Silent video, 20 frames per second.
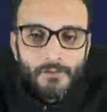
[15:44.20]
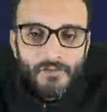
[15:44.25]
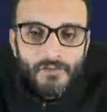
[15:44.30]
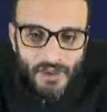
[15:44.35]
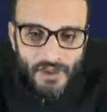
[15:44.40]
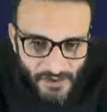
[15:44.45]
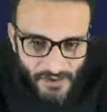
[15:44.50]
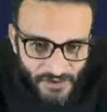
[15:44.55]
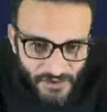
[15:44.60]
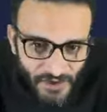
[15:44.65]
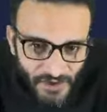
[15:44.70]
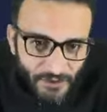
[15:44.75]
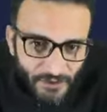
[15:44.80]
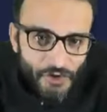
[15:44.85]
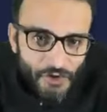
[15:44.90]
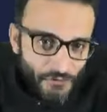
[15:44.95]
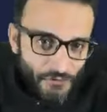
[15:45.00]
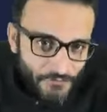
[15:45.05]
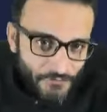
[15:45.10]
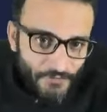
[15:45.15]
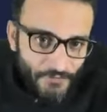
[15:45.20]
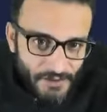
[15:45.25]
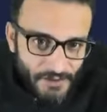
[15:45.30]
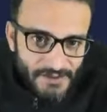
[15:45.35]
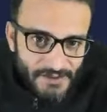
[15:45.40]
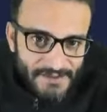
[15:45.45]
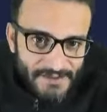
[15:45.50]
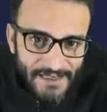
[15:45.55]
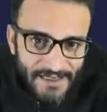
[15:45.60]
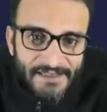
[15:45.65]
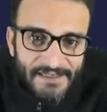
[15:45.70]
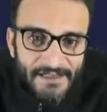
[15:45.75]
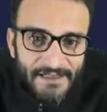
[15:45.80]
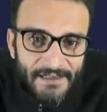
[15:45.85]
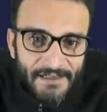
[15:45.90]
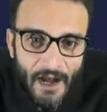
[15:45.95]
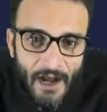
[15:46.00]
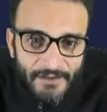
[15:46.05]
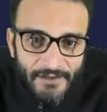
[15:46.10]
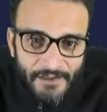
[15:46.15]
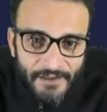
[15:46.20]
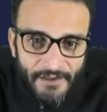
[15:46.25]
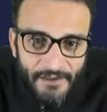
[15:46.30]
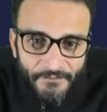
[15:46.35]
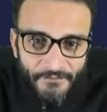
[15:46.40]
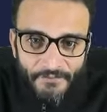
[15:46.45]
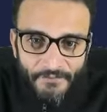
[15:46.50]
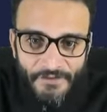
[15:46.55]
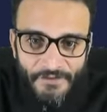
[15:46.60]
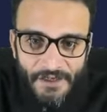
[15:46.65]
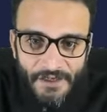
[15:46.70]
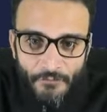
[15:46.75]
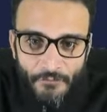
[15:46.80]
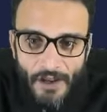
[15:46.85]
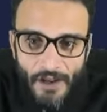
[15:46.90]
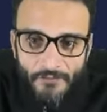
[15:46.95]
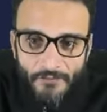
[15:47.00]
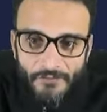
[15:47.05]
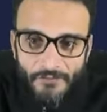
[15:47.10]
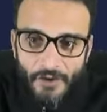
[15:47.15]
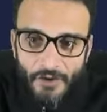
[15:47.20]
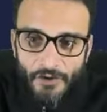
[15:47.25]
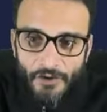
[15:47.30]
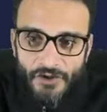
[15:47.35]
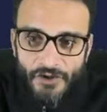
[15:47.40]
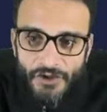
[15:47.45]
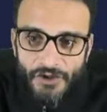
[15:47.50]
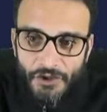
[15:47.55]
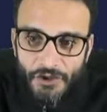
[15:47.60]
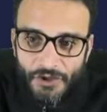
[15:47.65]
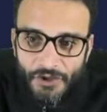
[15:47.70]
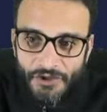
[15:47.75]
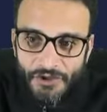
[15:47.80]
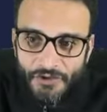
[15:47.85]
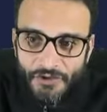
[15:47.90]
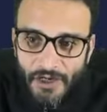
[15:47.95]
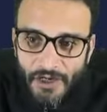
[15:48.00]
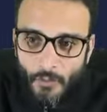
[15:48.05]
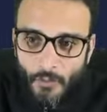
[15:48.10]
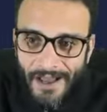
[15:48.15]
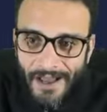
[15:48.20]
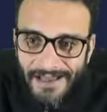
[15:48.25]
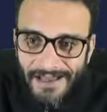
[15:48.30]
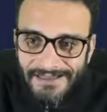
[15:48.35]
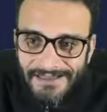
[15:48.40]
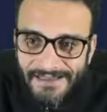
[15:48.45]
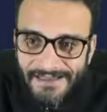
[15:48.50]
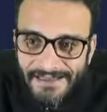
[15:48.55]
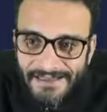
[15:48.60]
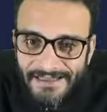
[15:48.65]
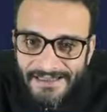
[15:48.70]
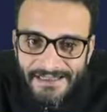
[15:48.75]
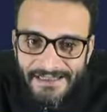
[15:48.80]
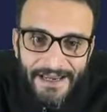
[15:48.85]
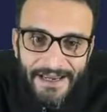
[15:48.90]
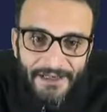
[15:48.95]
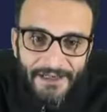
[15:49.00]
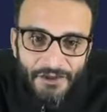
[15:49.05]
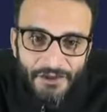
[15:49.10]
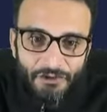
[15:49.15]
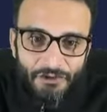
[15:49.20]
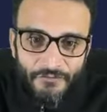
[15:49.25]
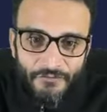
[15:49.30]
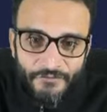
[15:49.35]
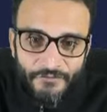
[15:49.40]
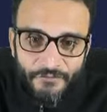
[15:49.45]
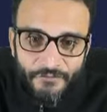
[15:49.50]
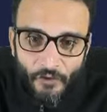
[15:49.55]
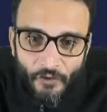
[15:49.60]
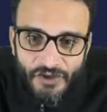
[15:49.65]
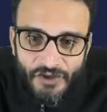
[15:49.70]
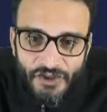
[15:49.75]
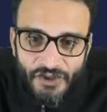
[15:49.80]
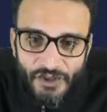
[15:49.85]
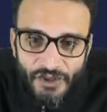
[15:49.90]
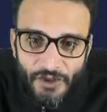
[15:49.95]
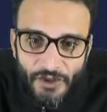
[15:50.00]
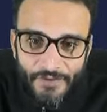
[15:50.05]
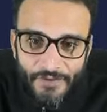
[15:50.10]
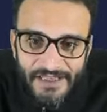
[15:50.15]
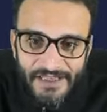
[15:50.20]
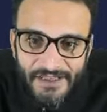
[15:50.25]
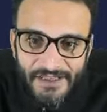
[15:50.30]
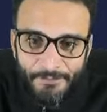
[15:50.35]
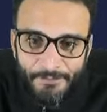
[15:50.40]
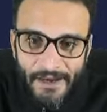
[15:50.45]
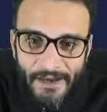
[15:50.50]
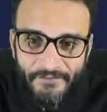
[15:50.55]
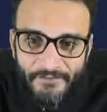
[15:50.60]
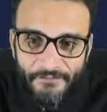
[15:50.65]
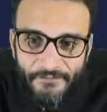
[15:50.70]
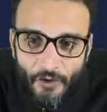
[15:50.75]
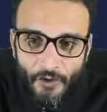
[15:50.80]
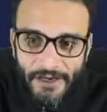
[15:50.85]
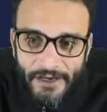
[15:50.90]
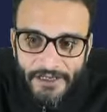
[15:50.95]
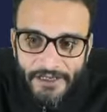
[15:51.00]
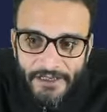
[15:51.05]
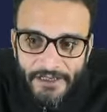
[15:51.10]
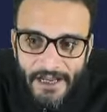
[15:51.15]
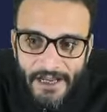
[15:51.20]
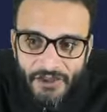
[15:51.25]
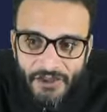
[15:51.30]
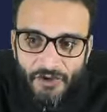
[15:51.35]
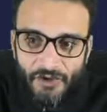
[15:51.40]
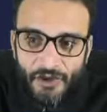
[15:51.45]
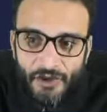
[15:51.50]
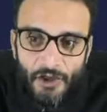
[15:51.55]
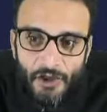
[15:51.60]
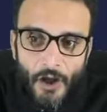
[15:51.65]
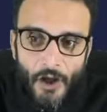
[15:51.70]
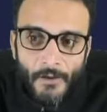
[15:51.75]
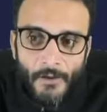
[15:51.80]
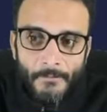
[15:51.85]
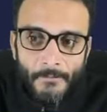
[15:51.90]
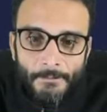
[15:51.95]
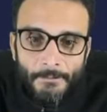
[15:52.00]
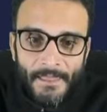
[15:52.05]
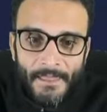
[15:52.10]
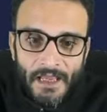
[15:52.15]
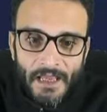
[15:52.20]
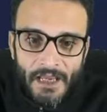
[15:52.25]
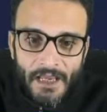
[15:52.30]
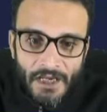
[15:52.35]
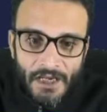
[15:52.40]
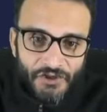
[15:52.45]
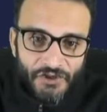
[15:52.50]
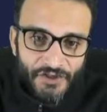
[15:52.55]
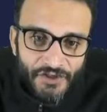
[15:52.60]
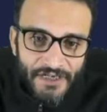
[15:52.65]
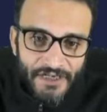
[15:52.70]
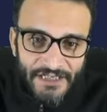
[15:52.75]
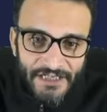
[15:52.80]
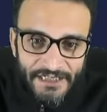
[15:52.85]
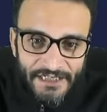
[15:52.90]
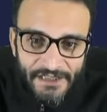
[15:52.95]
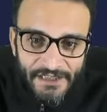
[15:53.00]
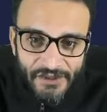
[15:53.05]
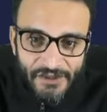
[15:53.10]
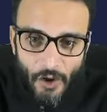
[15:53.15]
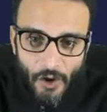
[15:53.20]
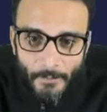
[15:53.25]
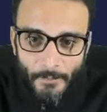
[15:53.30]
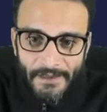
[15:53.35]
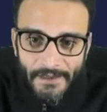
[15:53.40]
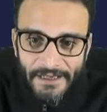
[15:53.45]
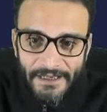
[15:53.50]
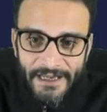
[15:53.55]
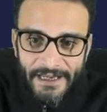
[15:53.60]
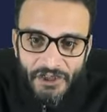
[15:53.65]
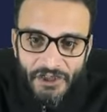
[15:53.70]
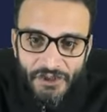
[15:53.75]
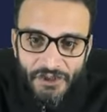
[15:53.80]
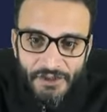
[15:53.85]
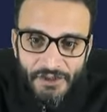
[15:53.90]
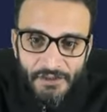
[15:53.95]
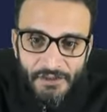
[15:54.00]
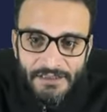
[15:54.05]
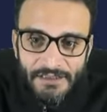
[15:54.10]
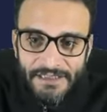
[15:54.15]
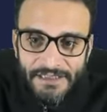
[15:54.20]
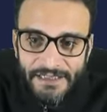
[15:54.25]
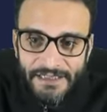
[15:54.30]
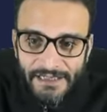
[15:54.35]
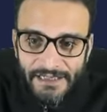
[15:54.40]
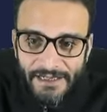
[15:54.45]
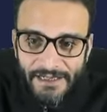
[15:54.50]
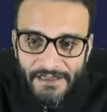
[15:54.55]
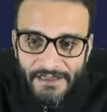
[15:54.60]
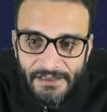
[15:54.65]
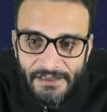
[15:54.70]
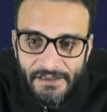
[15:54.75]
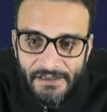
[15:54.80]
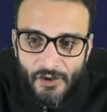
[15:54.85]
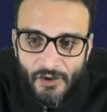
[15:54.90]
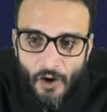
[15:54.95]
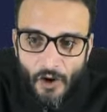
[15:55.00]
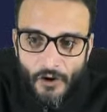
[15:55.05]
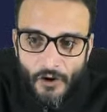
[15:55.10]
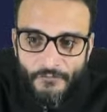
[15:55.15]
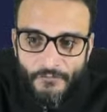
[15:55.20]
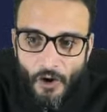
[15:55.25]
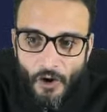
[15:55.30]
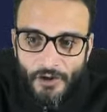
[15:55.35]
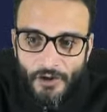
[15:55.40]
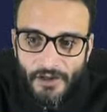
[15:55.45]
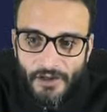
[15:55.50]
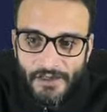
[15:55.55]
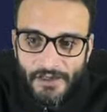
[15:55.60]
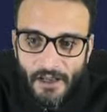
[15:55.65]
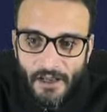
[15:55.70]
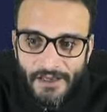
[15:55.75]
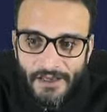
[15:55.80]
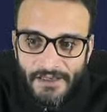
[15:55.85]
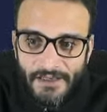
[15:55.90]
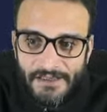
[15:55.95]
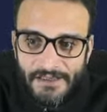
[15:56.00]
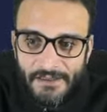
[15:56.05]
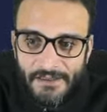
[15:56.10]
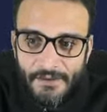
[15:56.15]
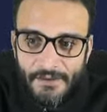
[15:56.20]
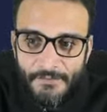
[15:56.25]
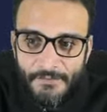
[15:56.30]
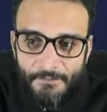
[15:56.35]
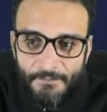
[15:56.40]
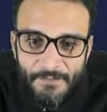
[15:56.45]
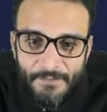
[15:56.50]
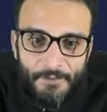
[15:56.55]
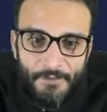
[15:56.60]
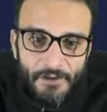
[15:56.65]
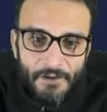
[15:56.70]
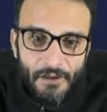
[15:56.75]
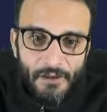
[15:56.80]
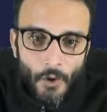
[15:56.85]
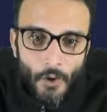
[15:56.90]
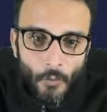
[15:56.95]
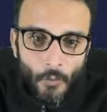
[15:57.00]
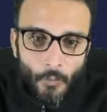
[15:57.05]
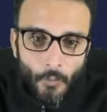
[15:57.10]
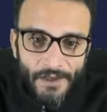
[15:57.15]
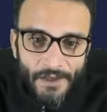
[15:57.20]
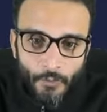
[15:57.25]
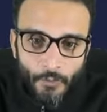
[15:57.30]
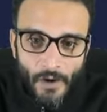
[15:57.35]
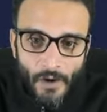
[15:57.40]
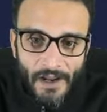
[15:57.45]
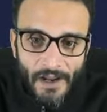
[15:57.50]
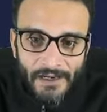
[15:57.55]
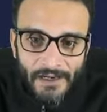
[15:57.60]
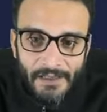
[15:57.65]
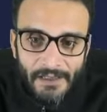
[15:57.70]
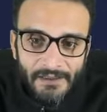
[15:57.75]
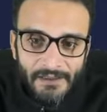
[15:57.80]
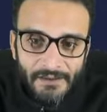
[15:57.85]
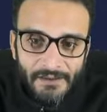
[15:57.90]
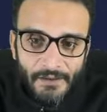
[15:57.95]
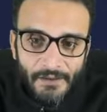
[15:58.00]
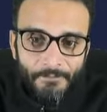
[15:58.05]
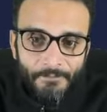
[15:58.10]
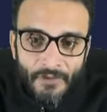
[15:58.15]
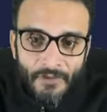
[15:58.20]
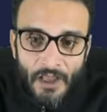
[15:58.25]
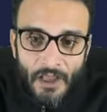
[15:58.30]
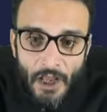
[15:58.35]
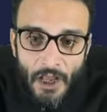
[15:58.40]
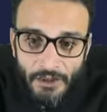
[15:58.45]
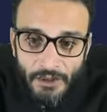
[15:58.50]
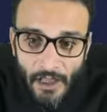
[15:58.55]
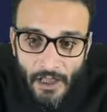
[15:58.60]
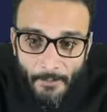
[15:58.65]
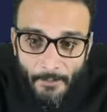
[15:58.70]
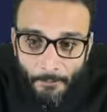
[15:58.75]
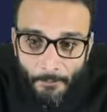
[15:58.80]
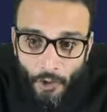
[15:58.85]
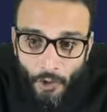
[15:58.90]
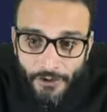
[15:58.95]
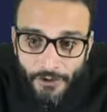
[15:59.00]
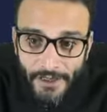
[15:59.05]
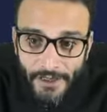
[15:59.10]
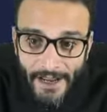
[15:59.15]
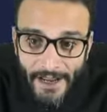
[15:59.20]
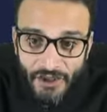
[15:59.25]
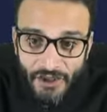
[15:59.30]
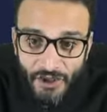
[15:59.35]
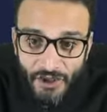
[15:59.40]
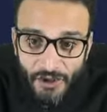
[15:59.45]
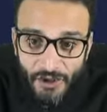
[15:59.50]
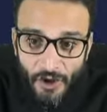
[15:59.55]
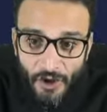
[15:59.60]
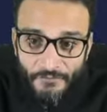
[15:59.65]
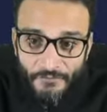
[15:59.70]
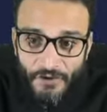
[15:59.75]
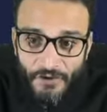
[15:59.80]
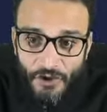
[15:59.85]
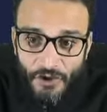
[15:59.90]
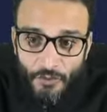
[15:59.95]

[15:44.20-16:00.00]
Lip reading: Justice Chandrachur further says that Article 51 of the Constitution requires the state to foster respect for international law, treaties, obligation, dealings of organized people with one another. The Protection of